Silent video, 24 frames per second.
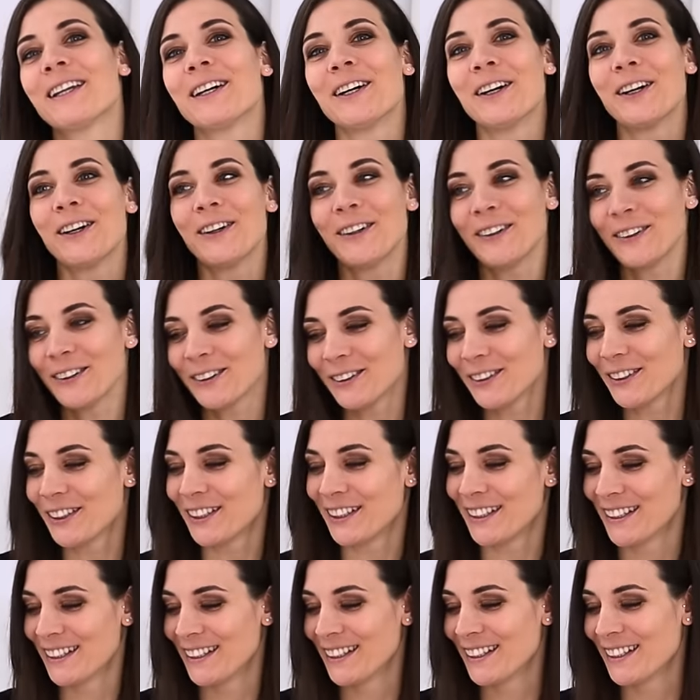Oh,
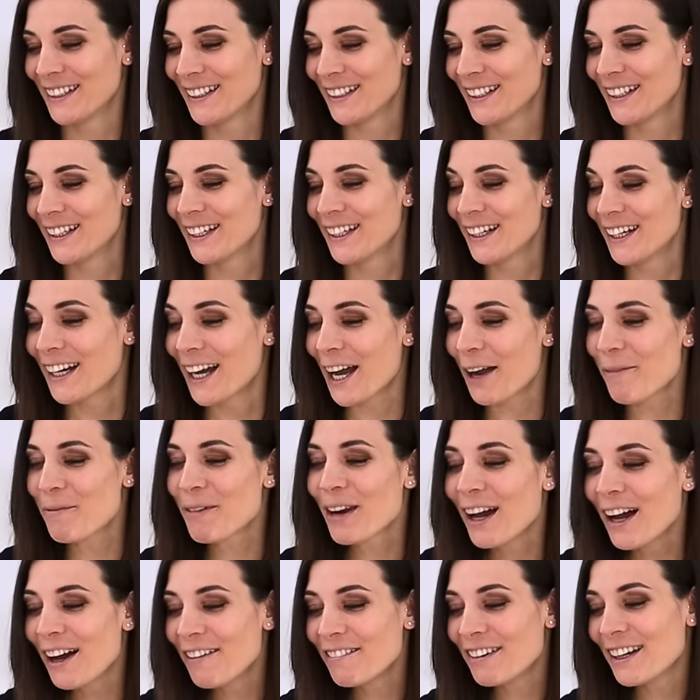I'm
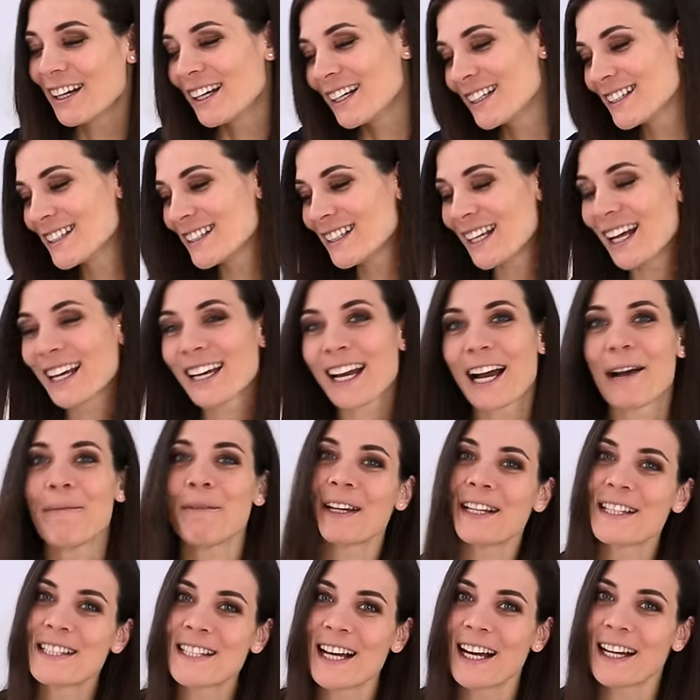nervous. Like, I'm
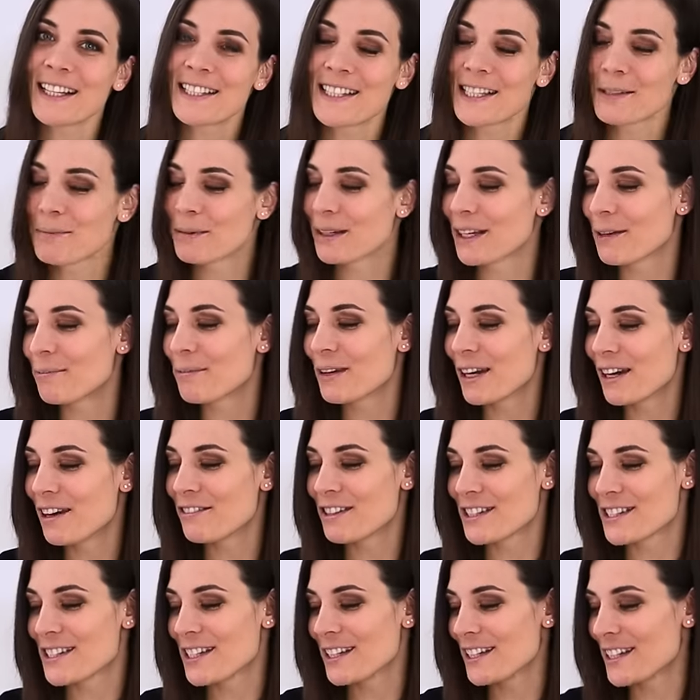excited, but I'm
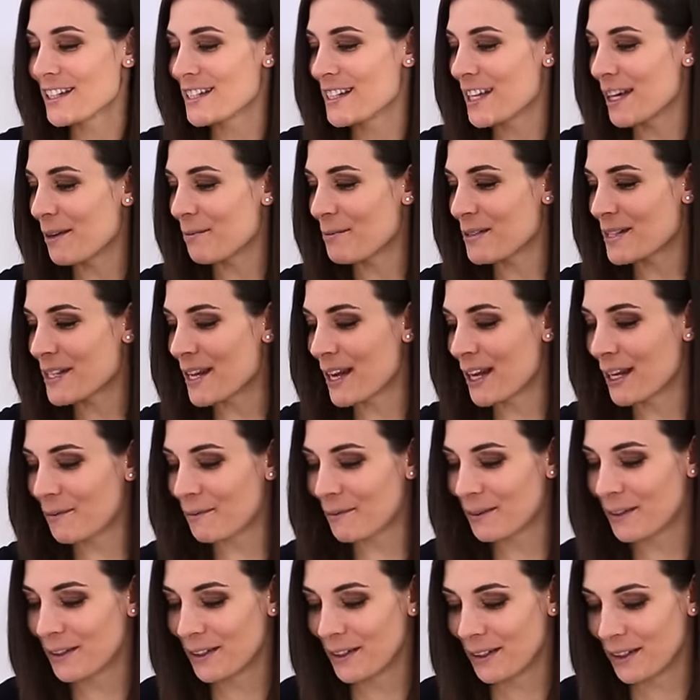nervous at the same
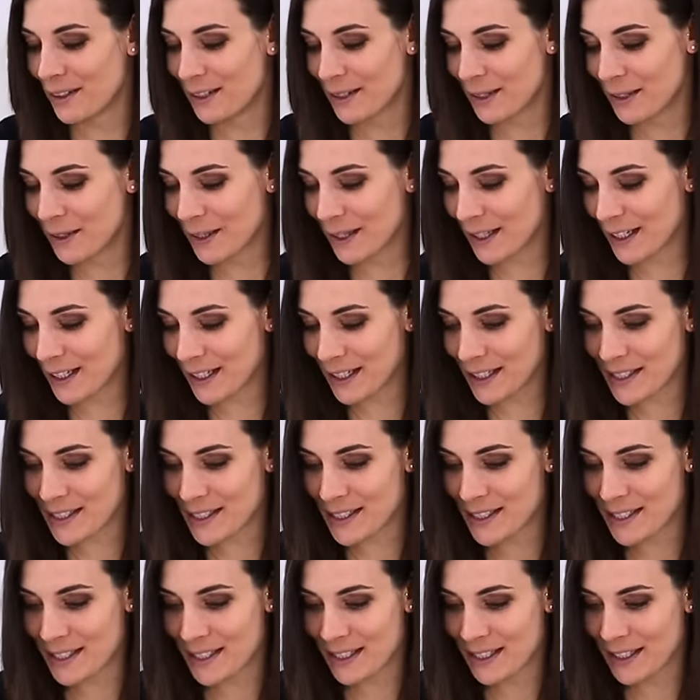time
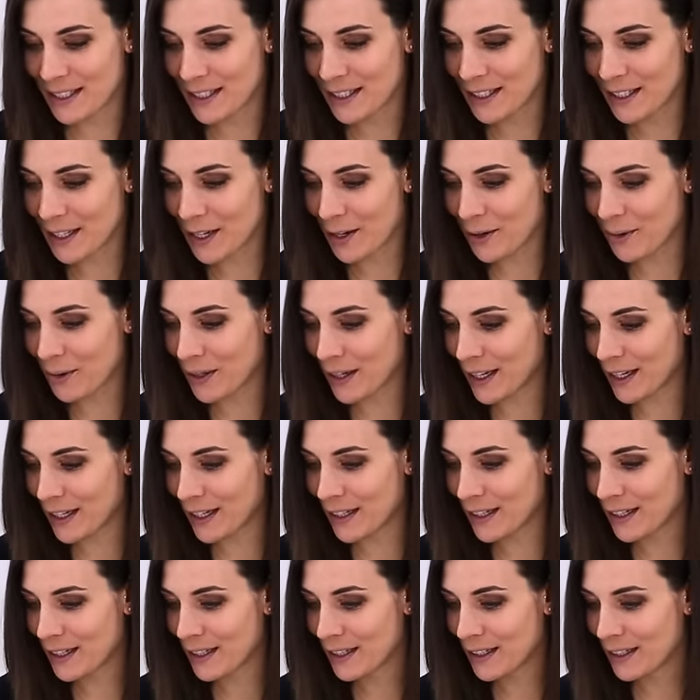because,
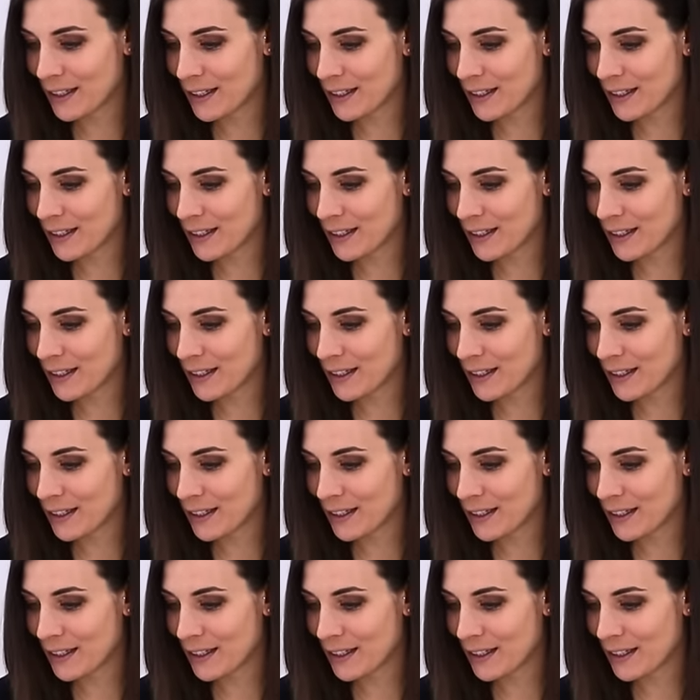okay.